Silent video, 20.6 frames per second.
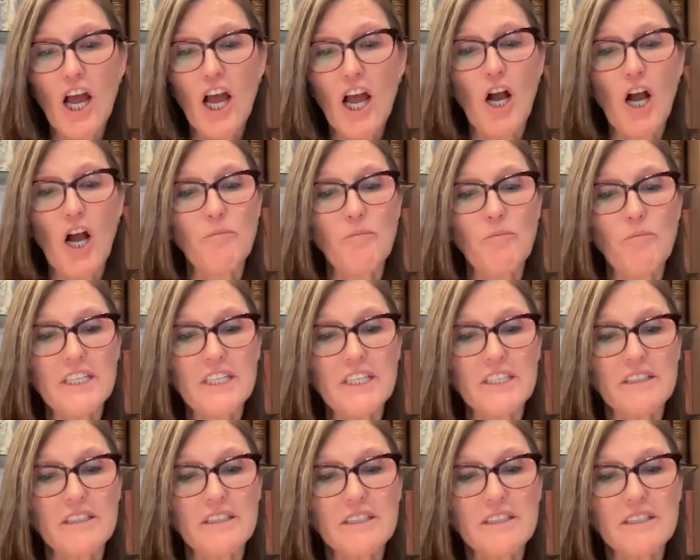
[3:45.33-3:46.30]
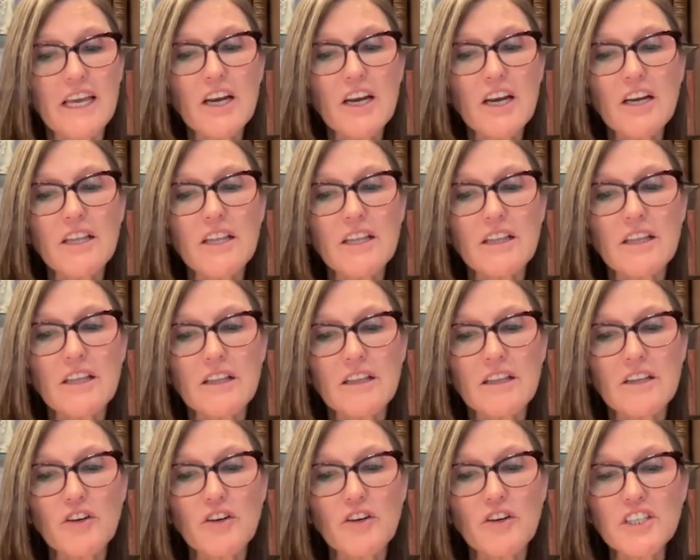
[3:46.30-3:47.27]
But
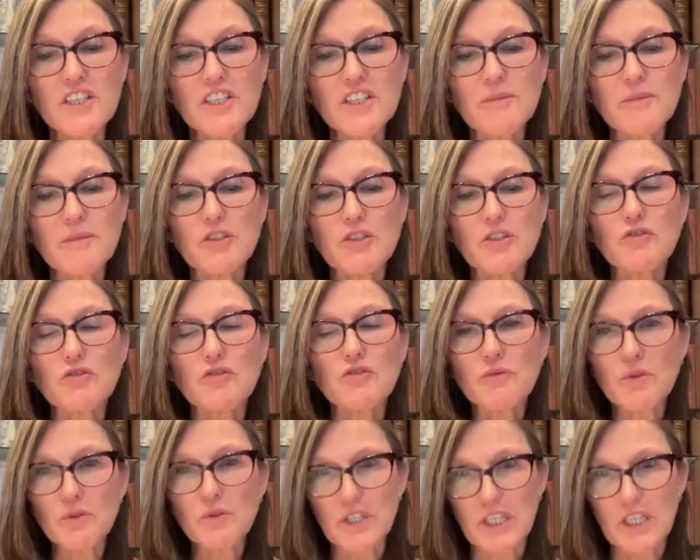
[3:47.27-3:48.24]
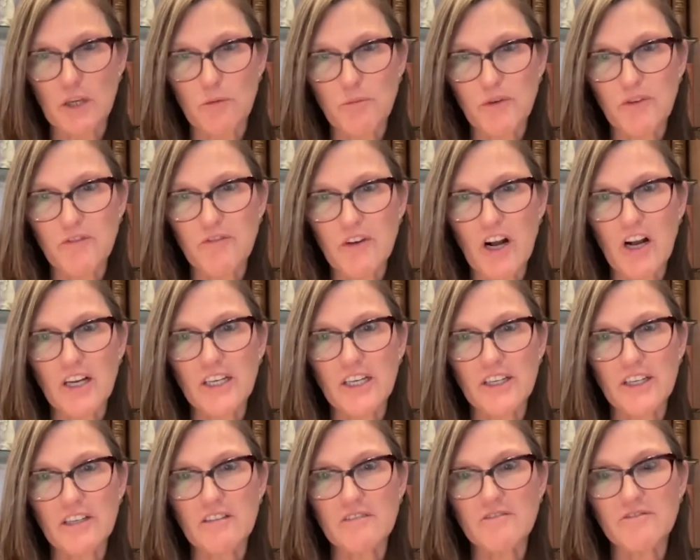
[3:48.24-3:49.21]
they're going to be truly
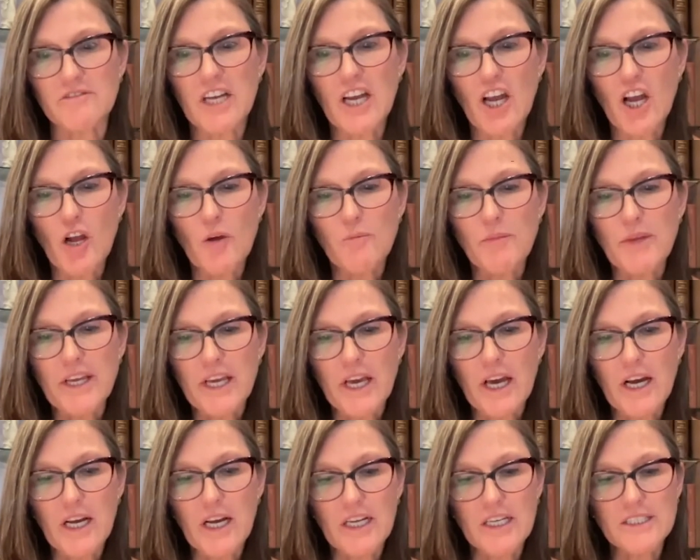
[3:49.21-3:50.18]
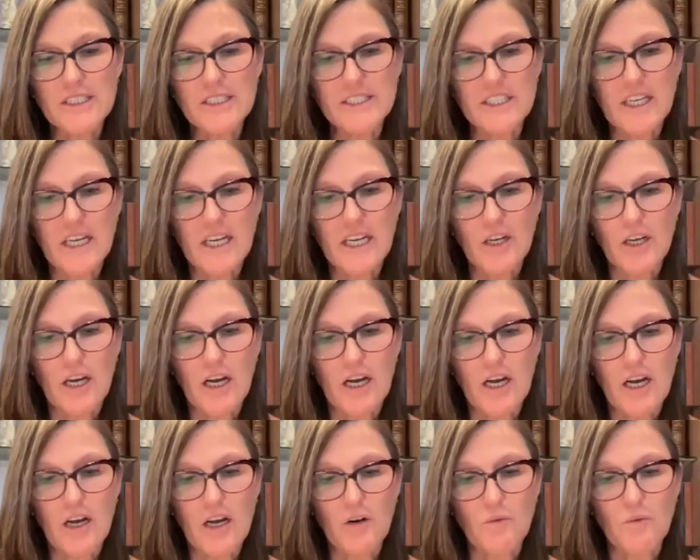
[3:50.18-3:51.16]
provocative because
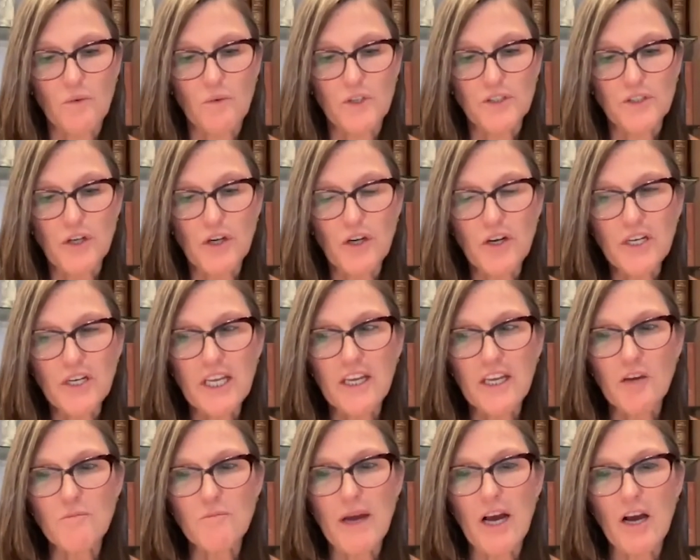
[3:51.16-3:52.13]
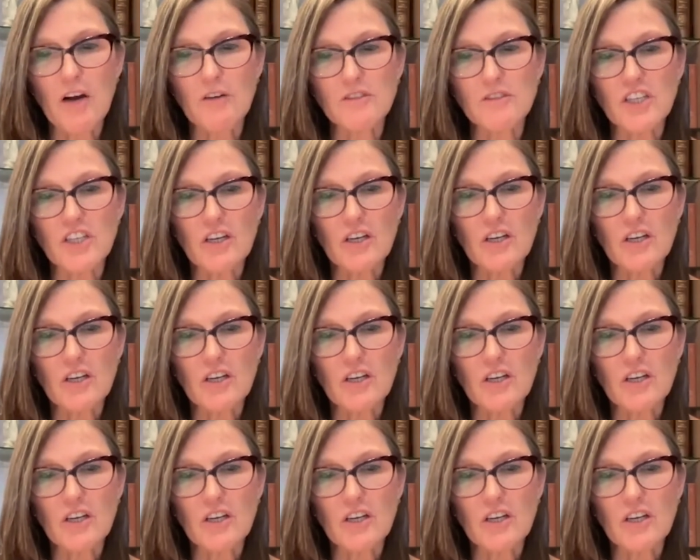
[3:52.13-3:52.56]
we're talking about